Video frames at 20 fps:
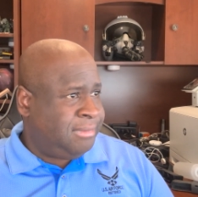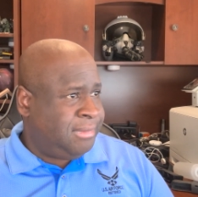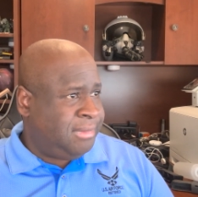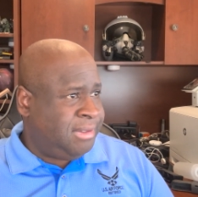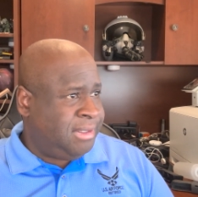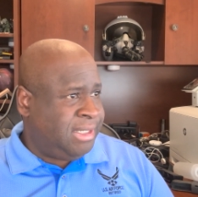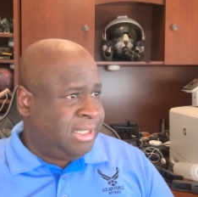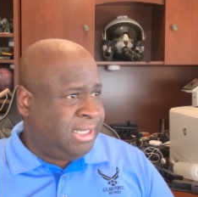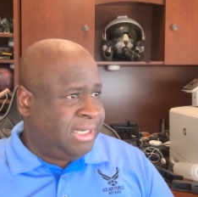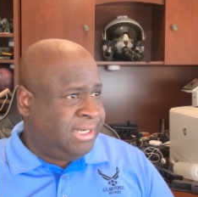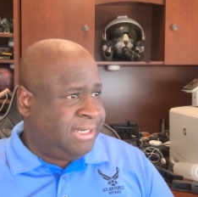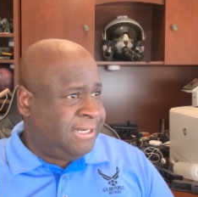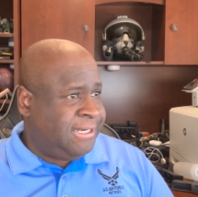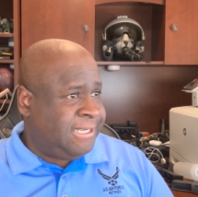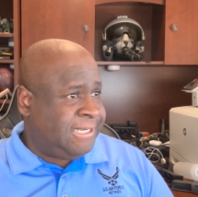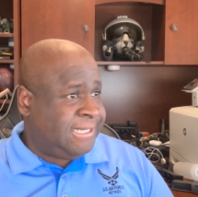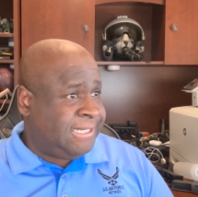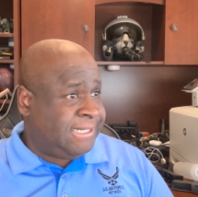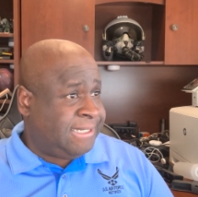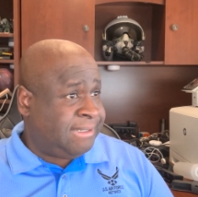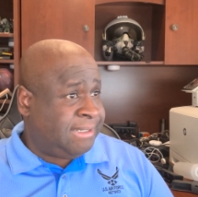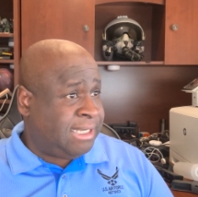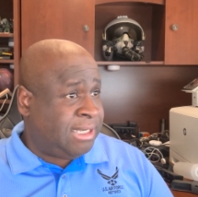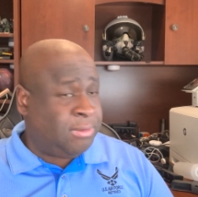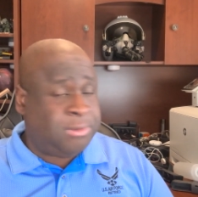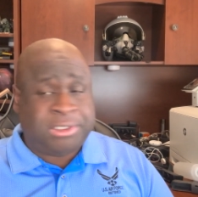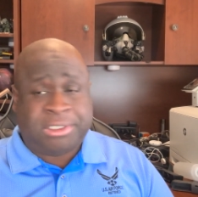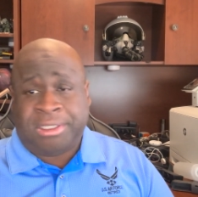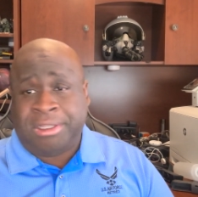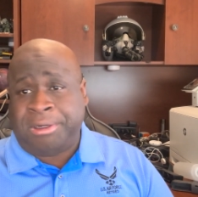And uh, I
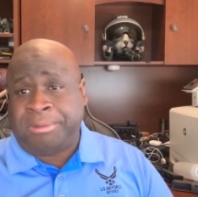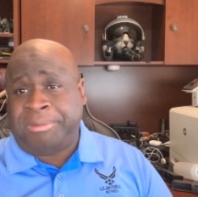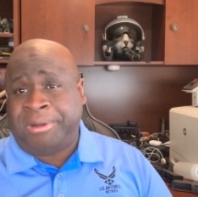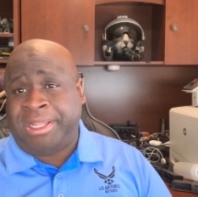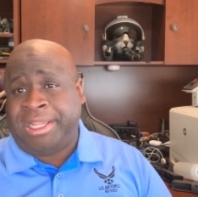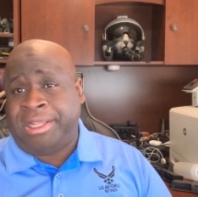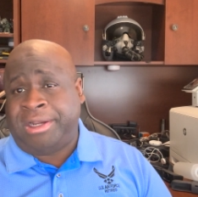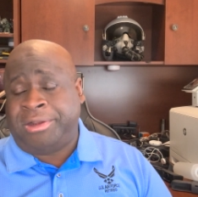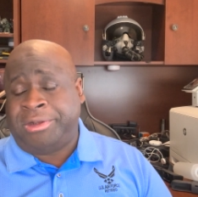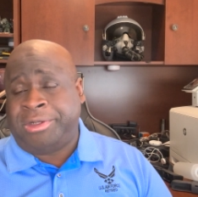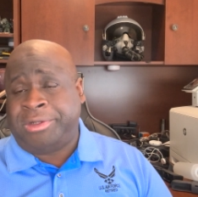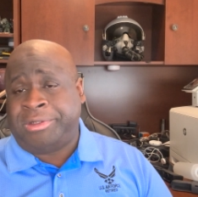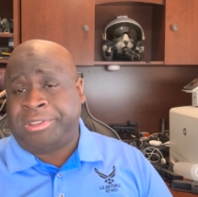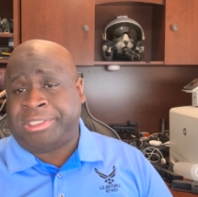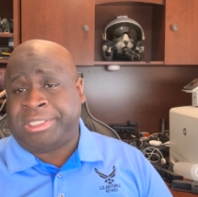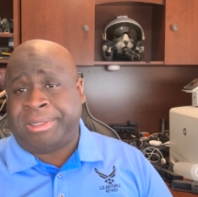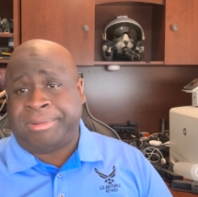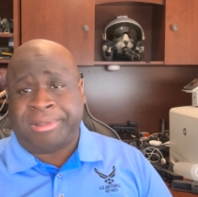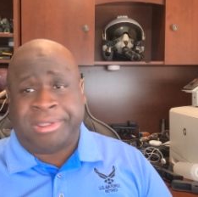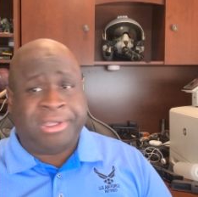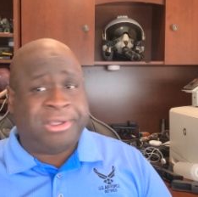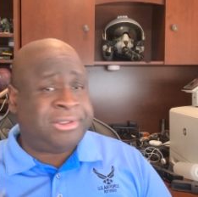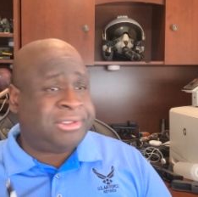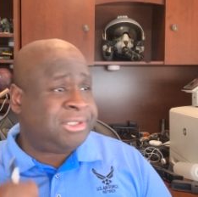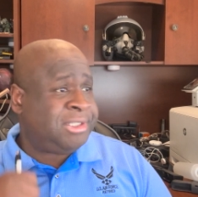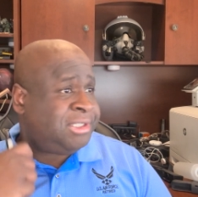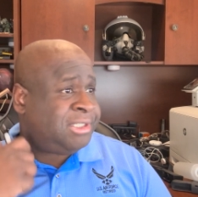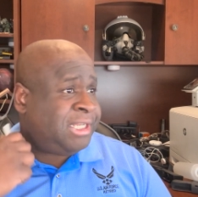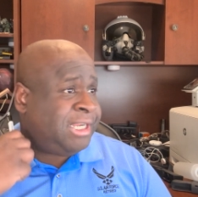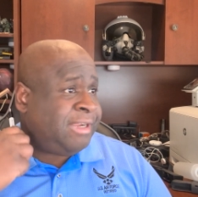was going to plan on doing something else
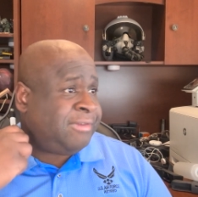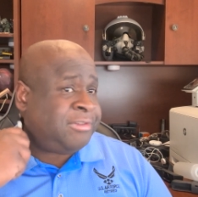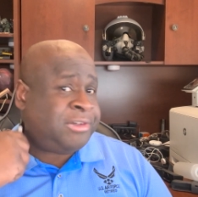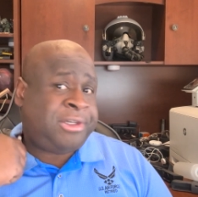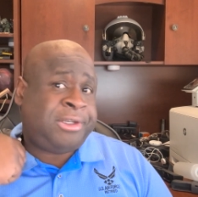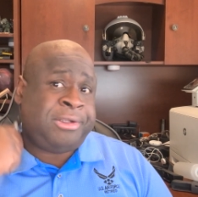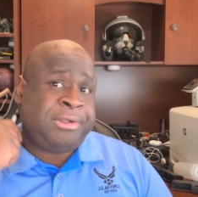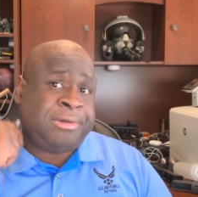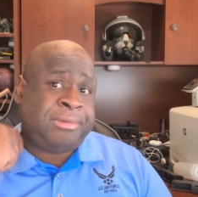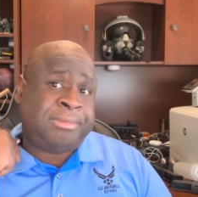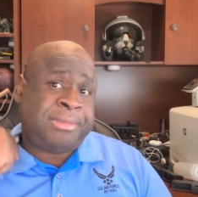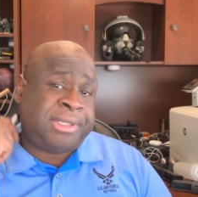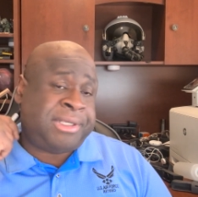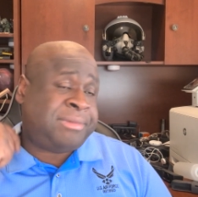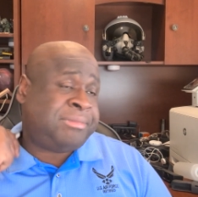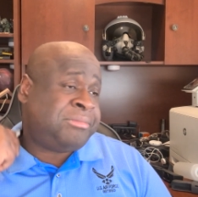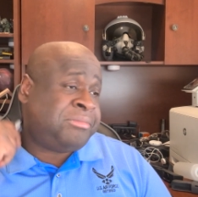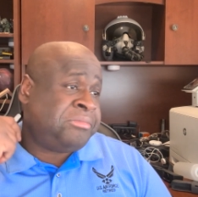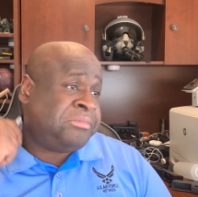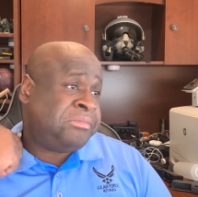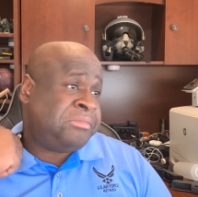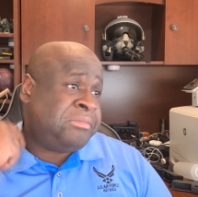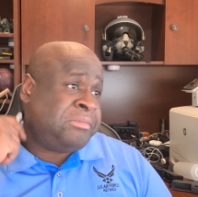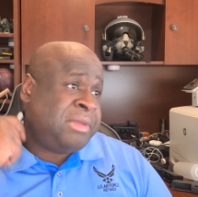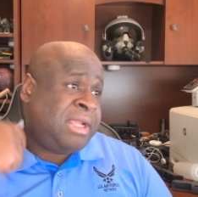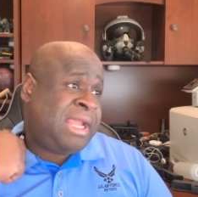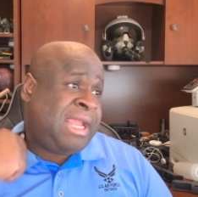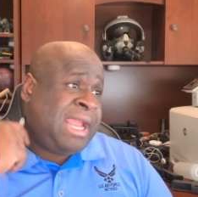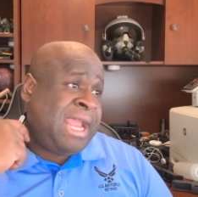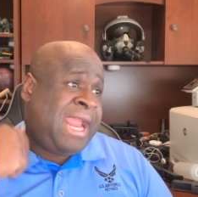this afternoon, but
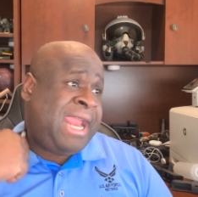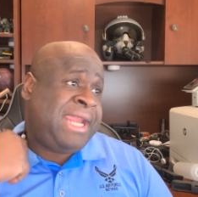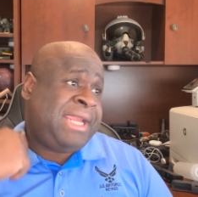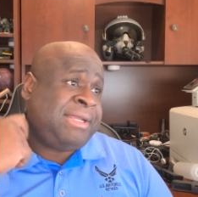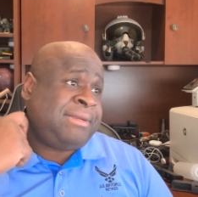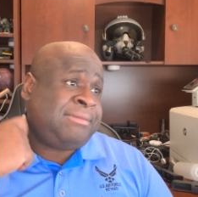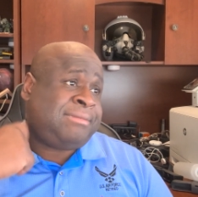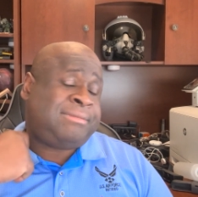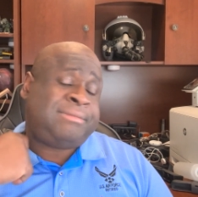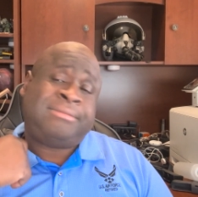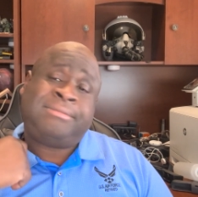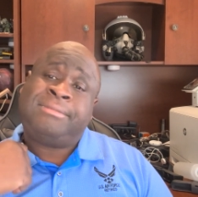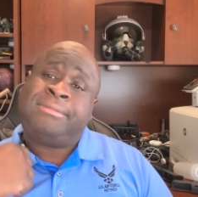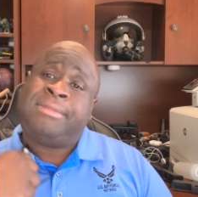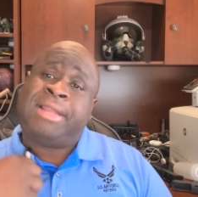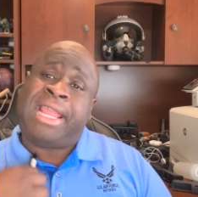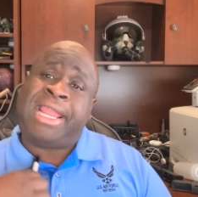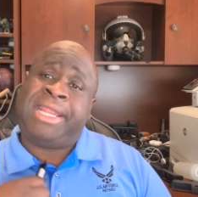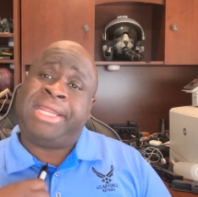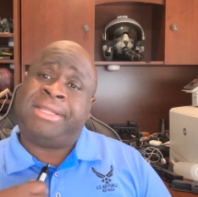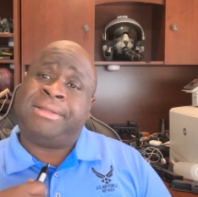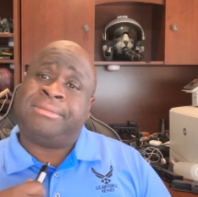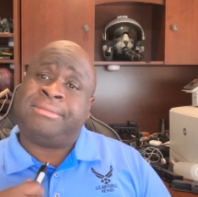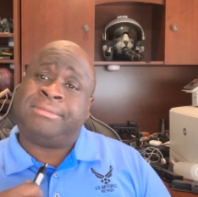hey, hey.